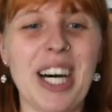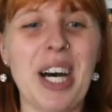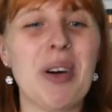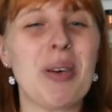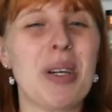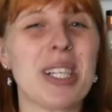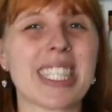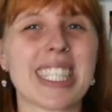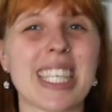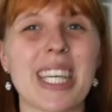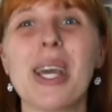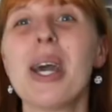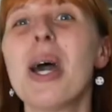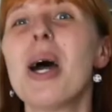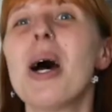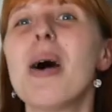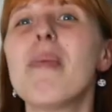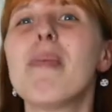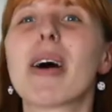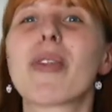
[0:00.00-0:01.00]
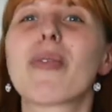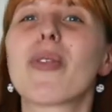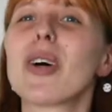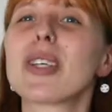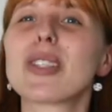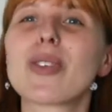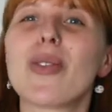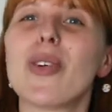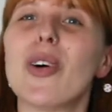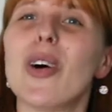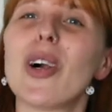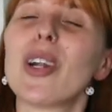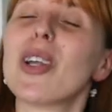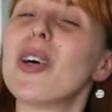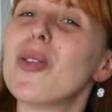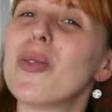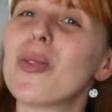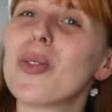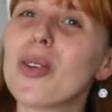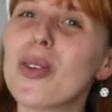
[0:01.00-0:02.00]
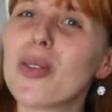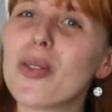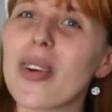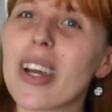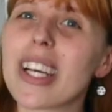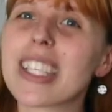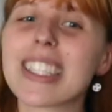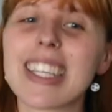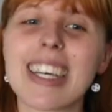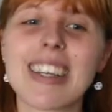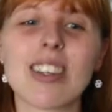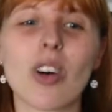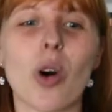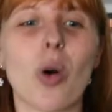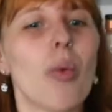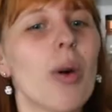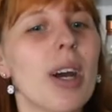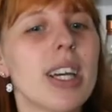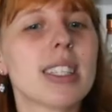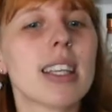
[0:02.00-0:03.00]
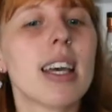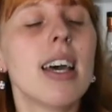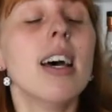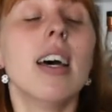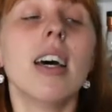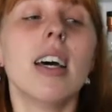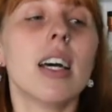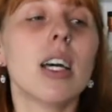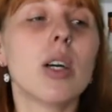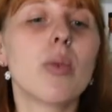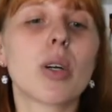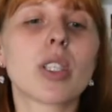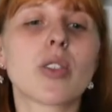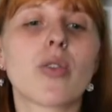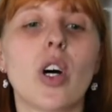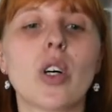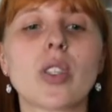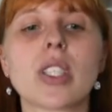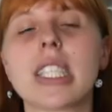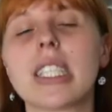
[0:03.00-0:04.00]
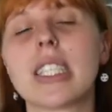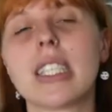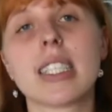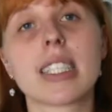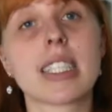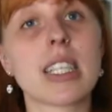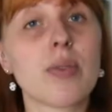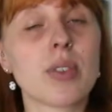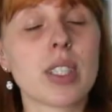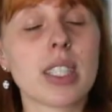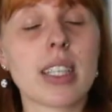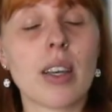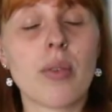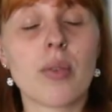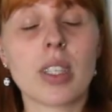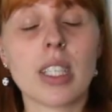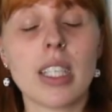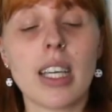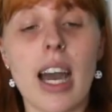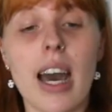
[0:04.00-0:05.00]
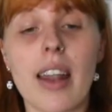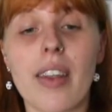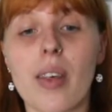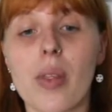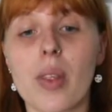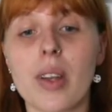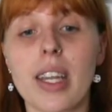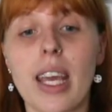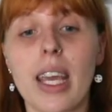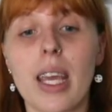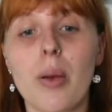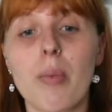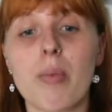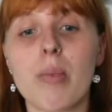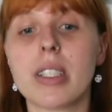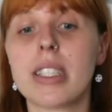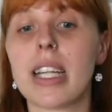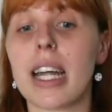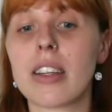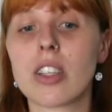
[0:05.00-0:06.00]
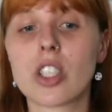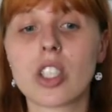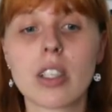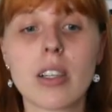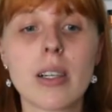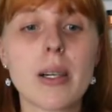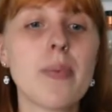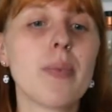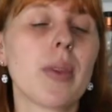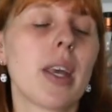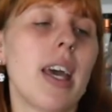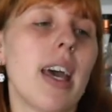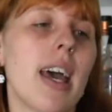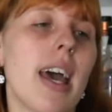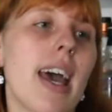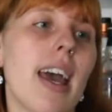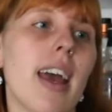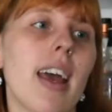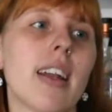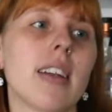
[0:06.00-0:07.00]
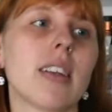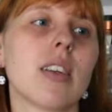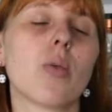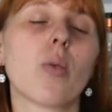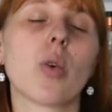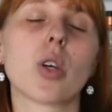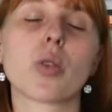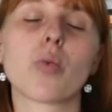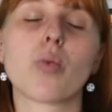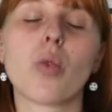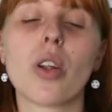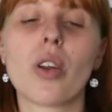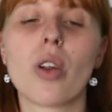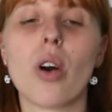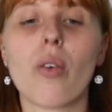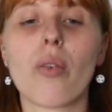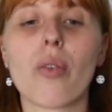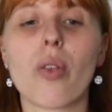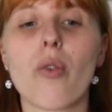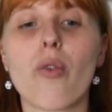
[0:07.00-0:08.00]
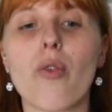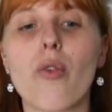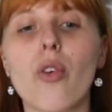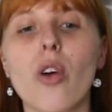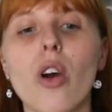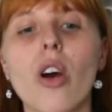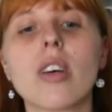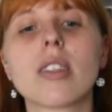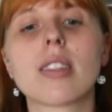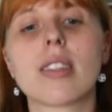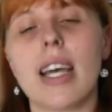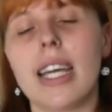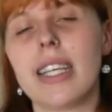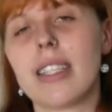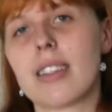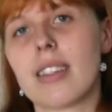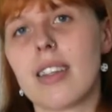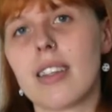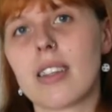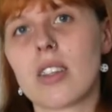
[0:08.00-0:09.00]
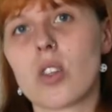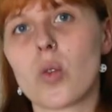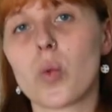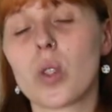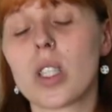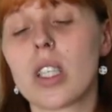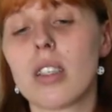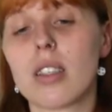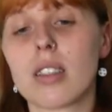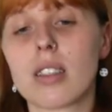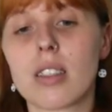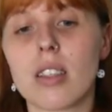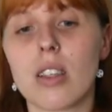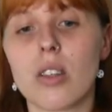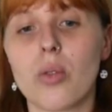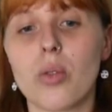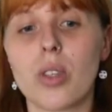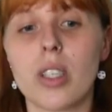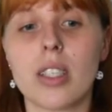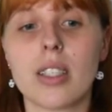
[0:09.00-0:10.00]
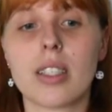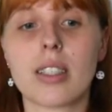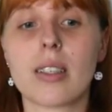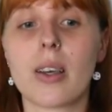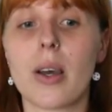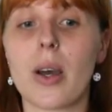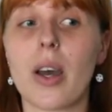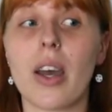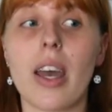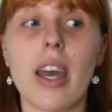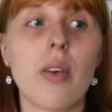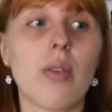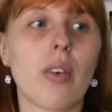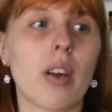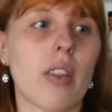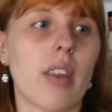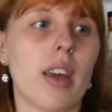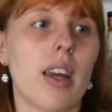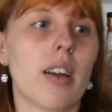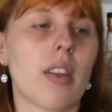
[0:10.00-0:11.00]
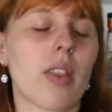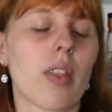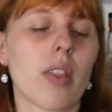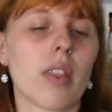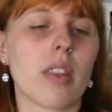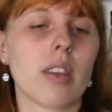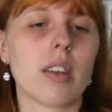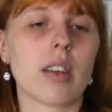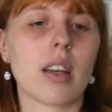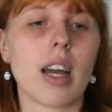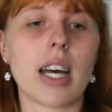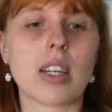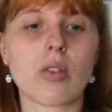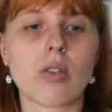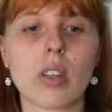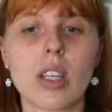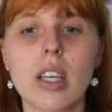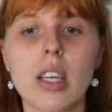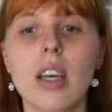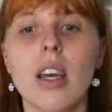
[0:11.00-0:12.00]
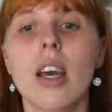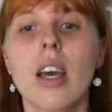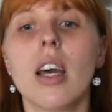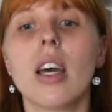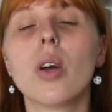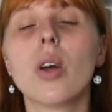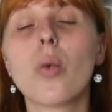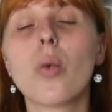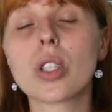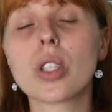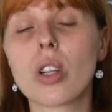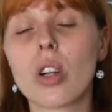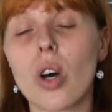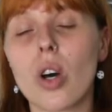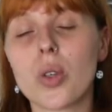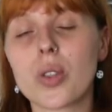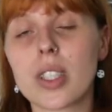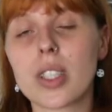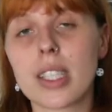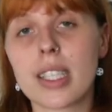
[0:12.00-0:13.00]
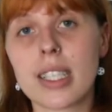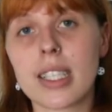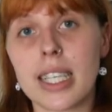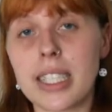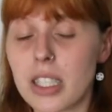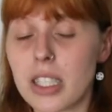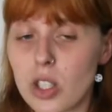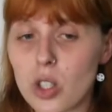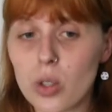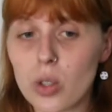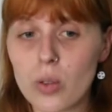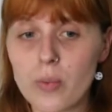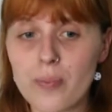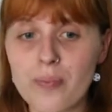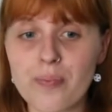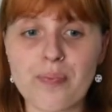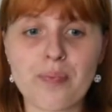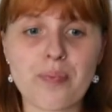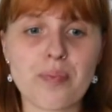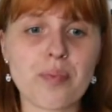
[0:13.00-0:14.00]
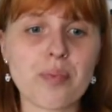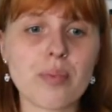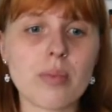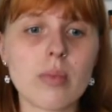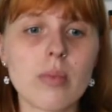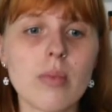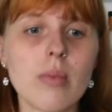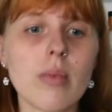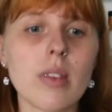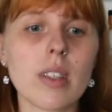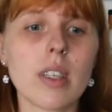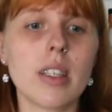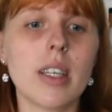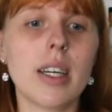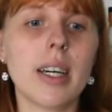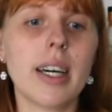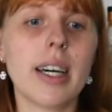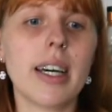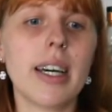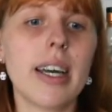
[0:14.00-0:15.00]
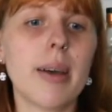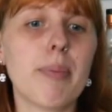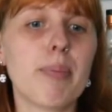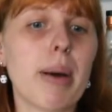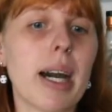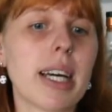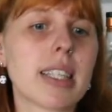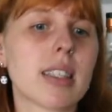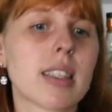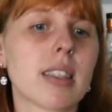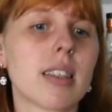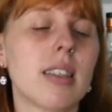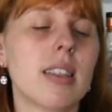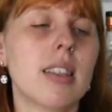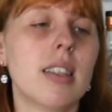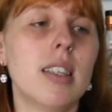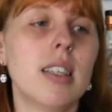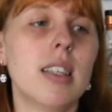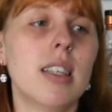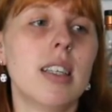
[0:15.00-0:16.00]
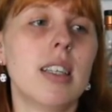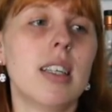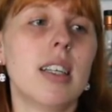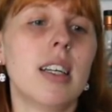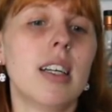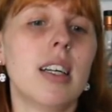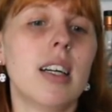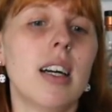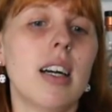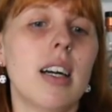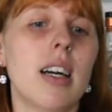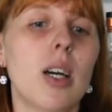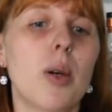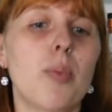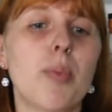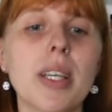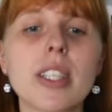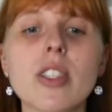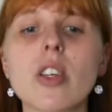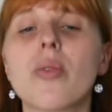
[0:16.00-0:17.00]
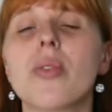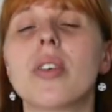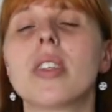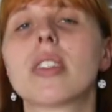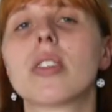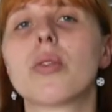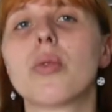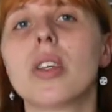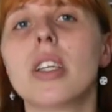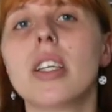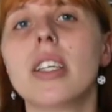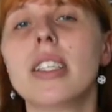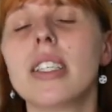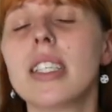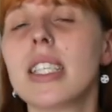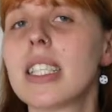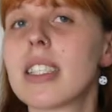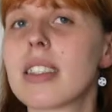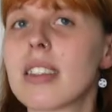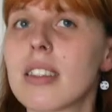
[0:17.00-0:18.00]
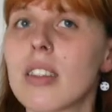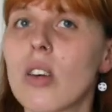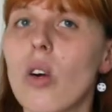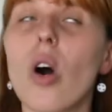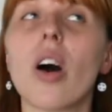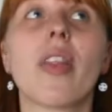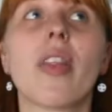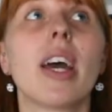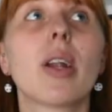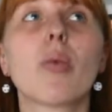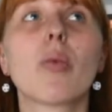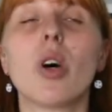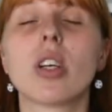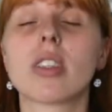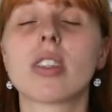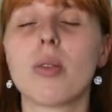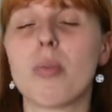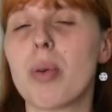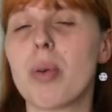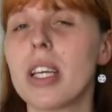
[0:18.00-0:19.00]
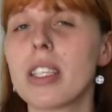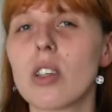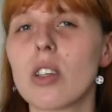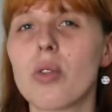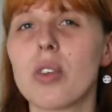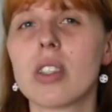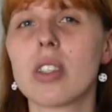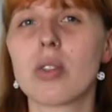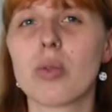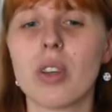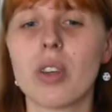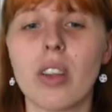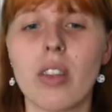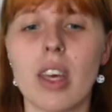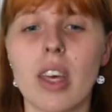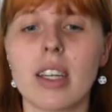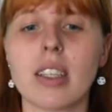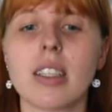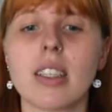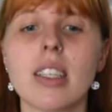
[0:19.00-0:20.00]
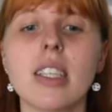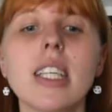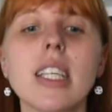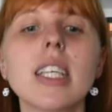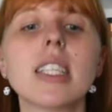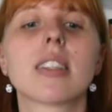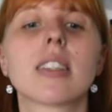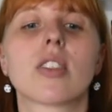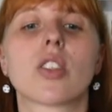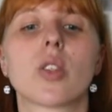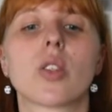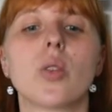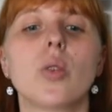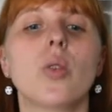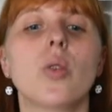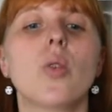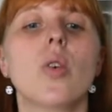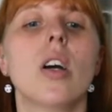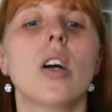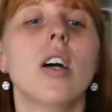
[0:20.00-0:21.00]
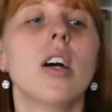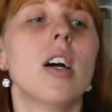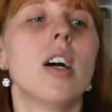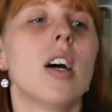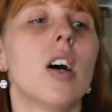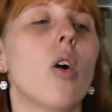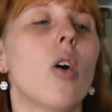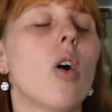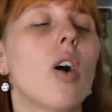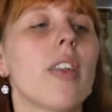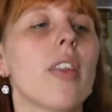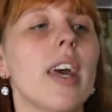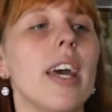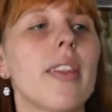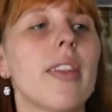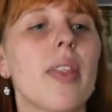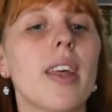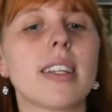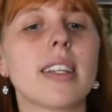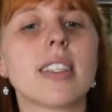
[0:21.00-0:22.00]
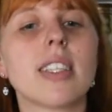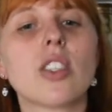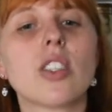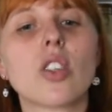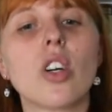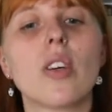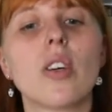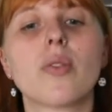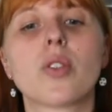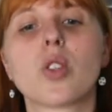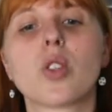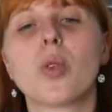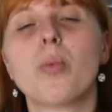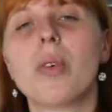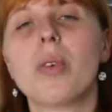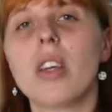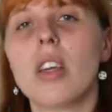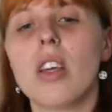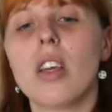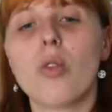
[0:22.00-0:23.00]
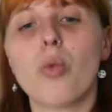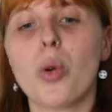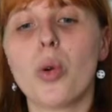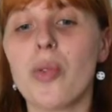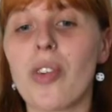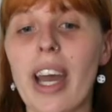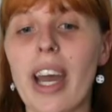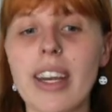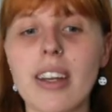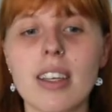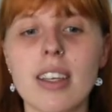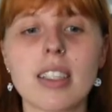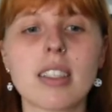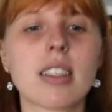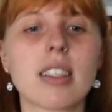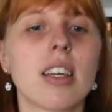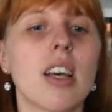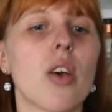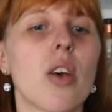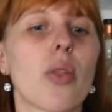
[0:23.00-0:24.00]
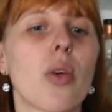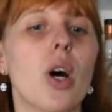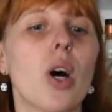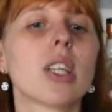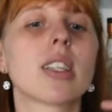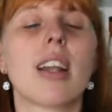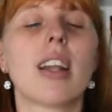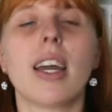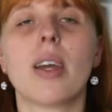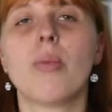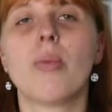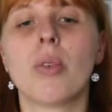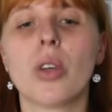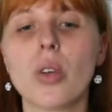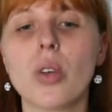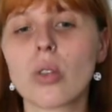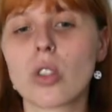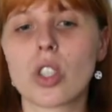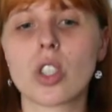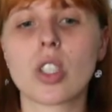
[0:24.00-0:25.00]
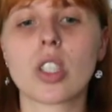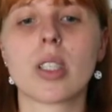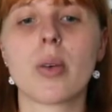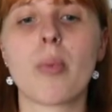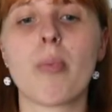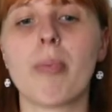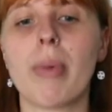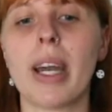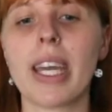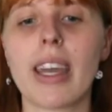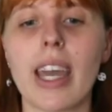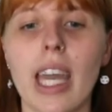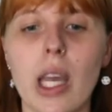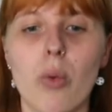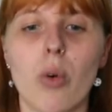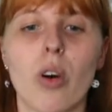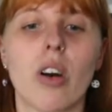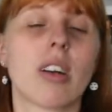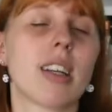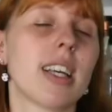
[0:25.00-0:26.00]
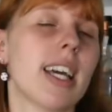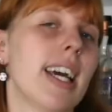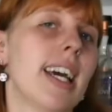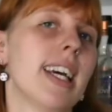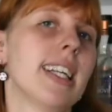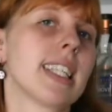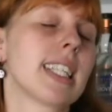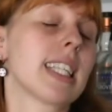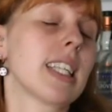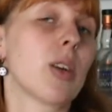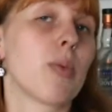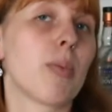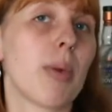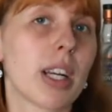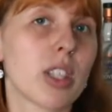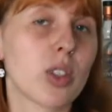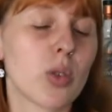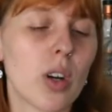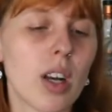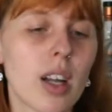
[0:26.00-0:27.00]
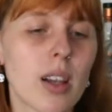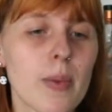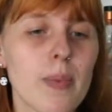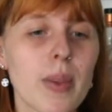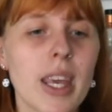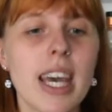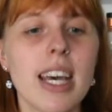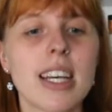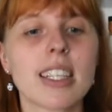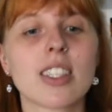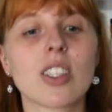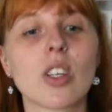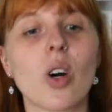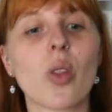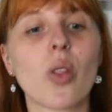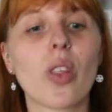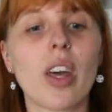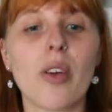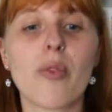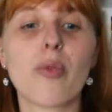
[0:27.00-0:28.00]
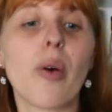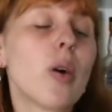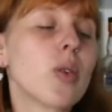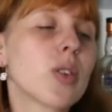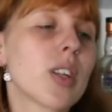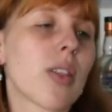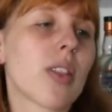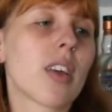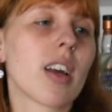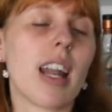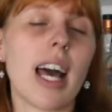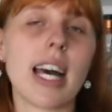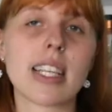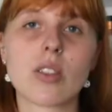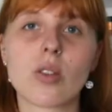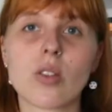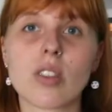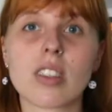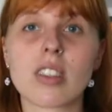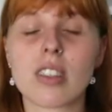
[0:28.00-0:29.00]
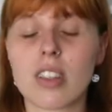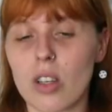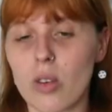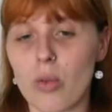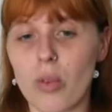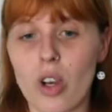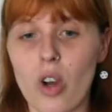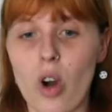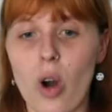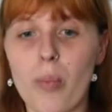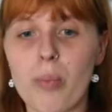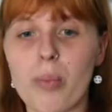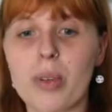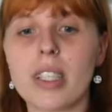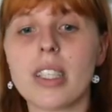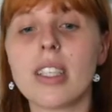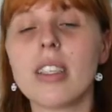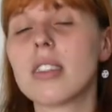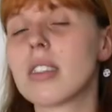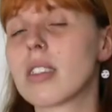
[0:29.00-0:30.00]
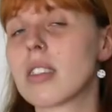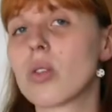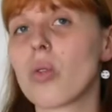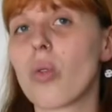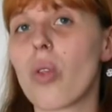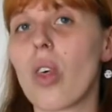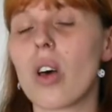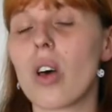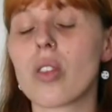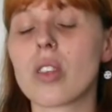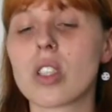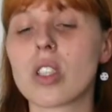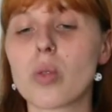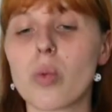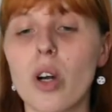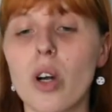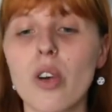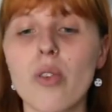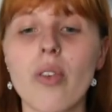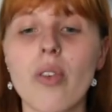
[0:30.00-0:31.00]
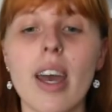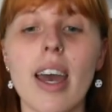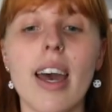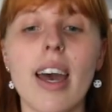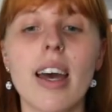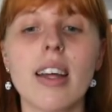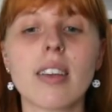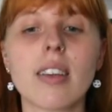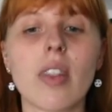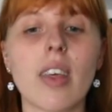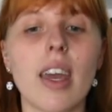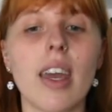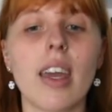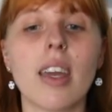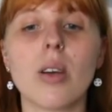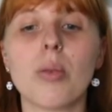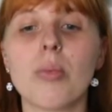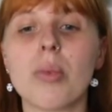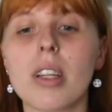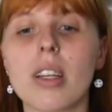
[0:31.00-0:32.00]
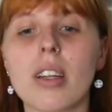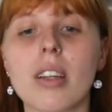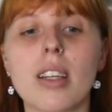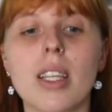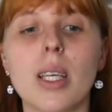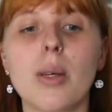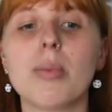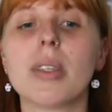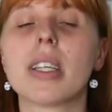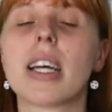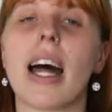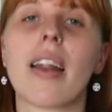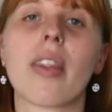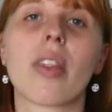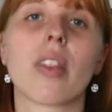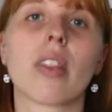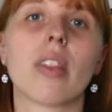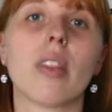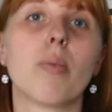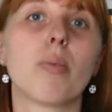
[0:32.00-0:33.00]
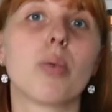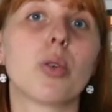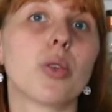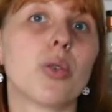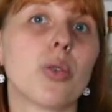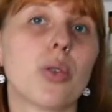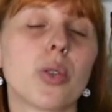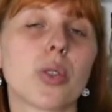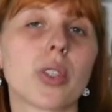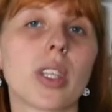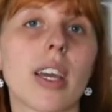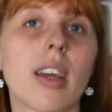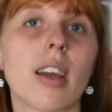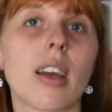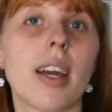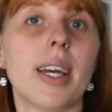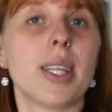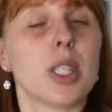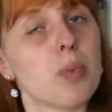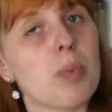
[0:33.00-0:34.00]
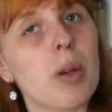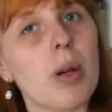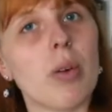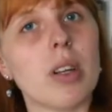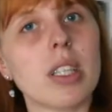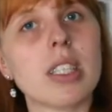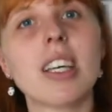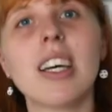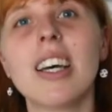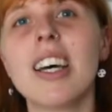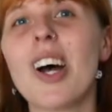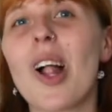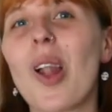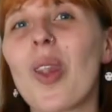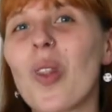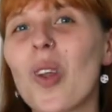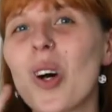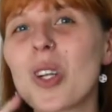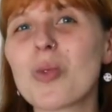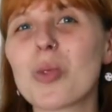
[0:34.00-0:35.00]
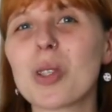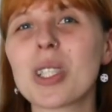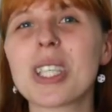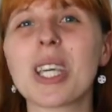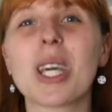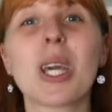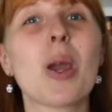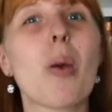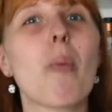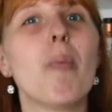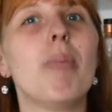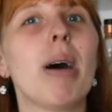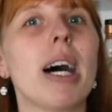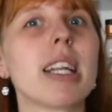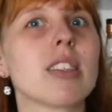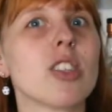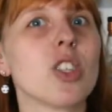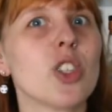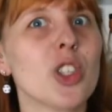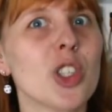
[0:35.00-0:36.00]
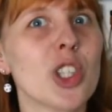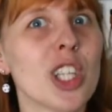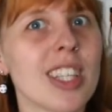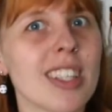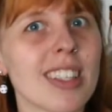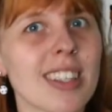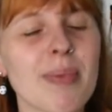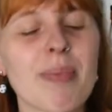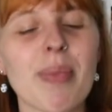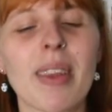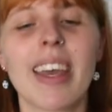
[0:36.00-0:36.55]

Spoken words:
We'll see. But first of all, a few facts as always. It was founded in 1770 under the name Dundee, and it was one of the first licensed whiskey distilleries ever there in the country. It closed in 92, but a piece of history needs, or that was a piece of history that needs to, or that deserved to be revived. Thought Liam Hughes, Mike Hayward and Ian McDougall. So they founded the Glasgow Distillery Company in 2012, and they immediately began producing a spirit, not whiskey, but gin.